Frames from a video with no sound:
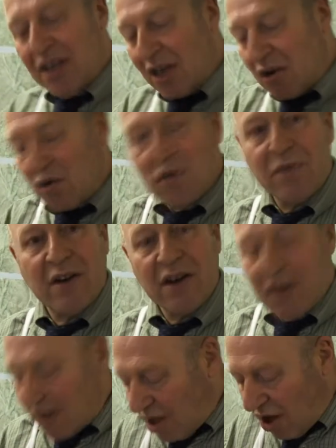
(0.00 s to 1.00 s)
it over,
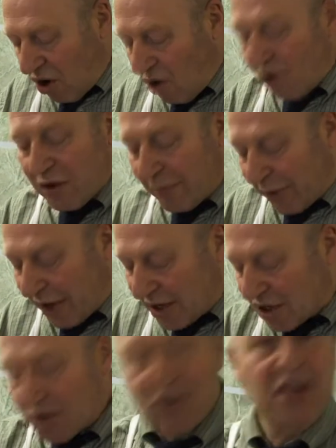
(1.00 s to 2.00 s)
all the paste
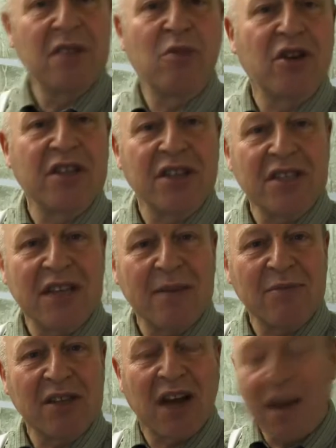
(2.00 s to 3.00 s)
goes in the bucket at the same
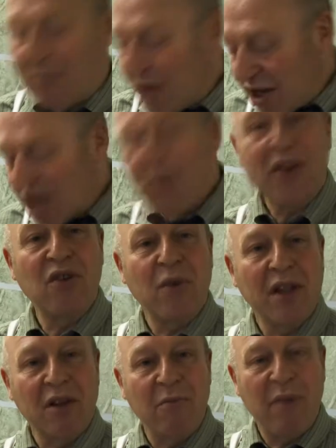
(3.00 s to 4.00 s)
time. You end up with
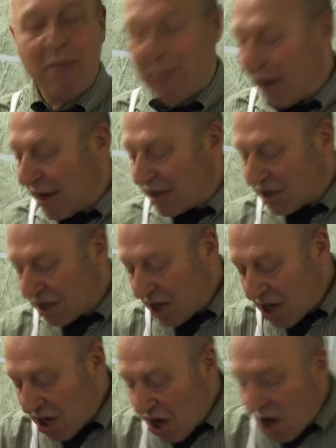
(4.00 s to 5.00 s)
lumpy paste.
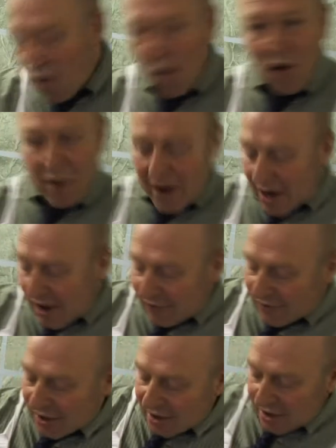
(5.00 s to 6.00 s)
What we're
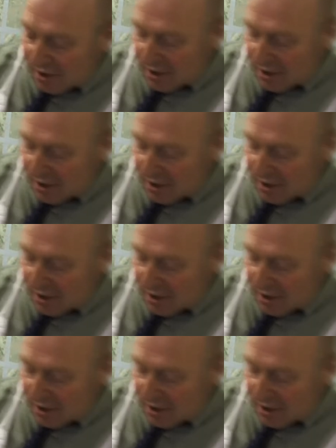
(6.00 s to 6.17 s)
after